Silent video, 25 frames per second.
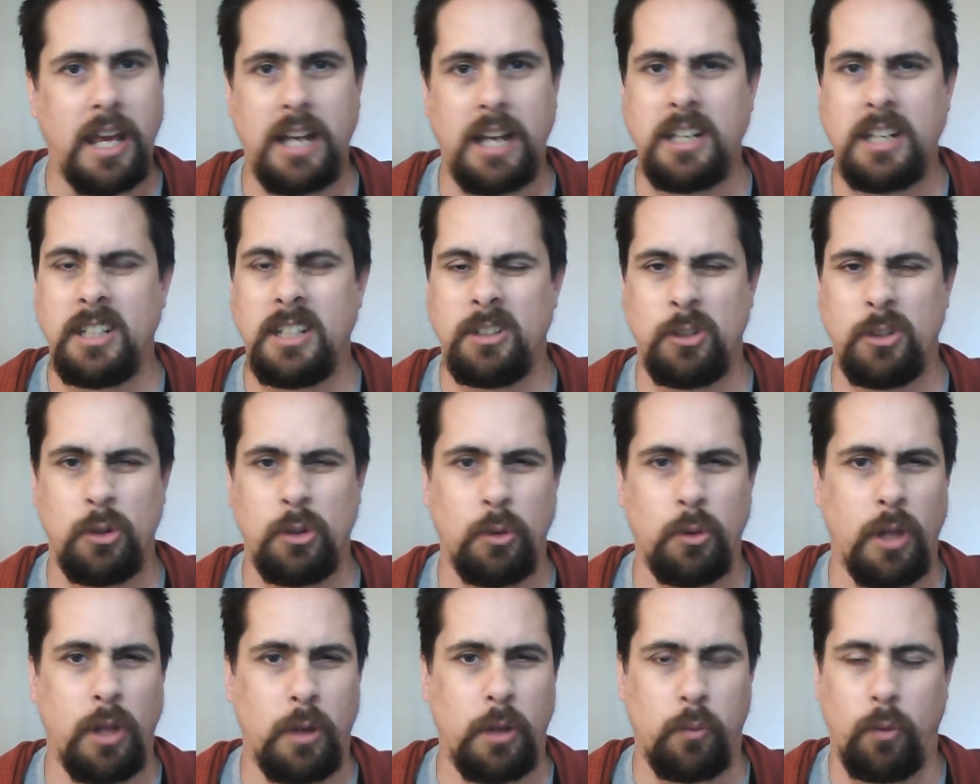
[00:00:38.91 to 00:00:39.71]
I didn't
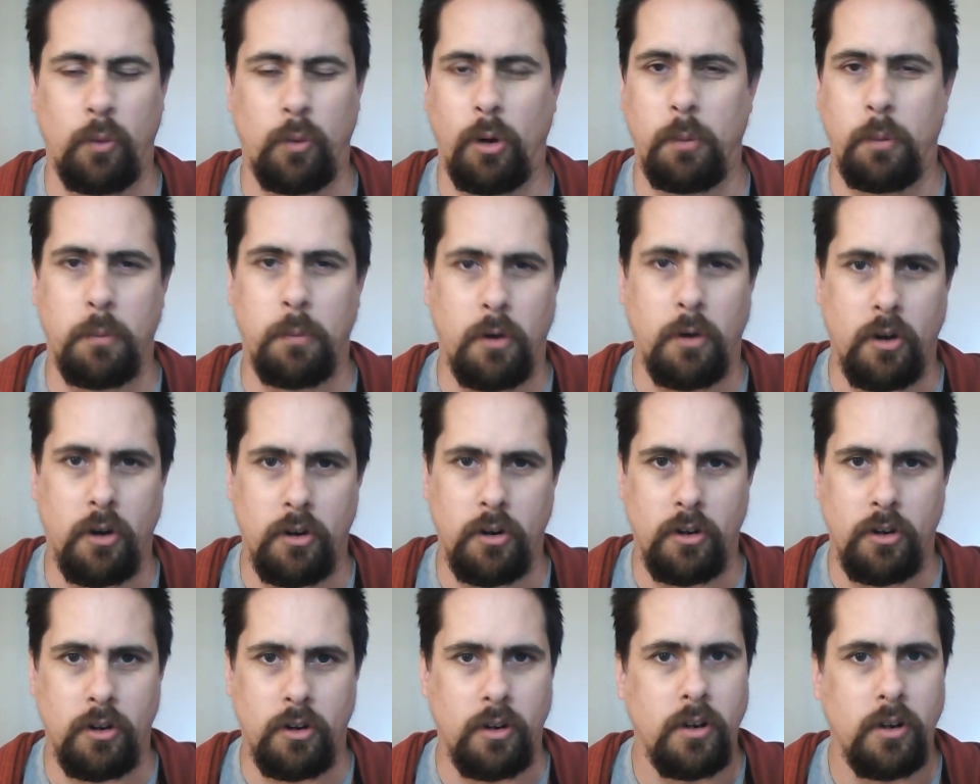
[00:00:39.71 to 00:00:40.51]
do like
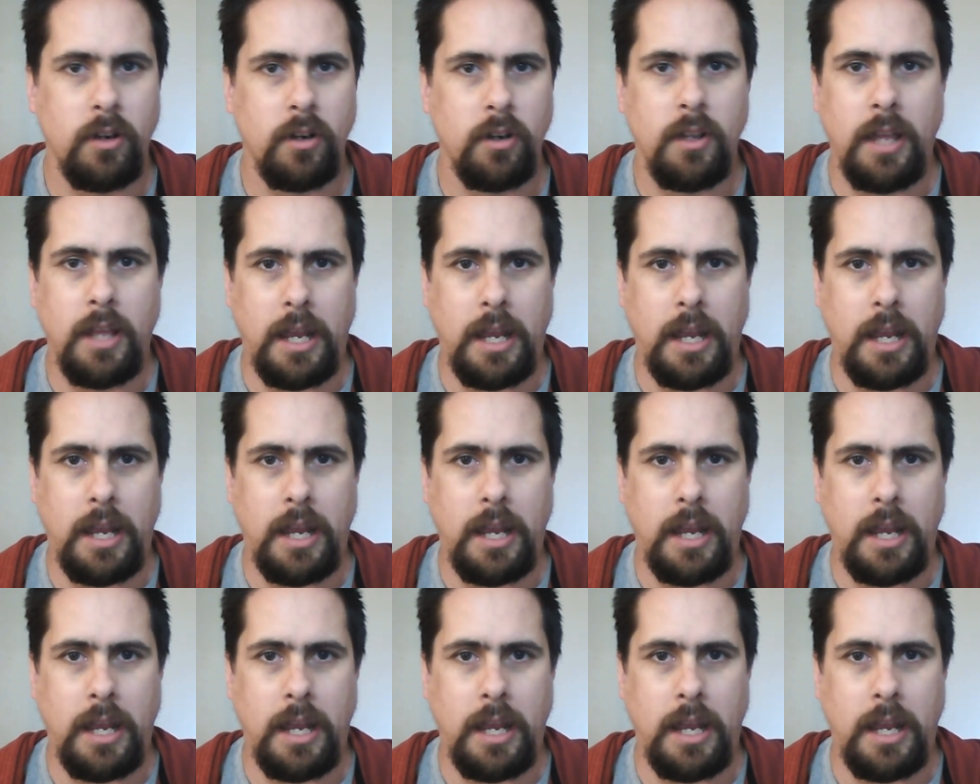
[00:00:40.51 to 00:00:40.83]
Walmart or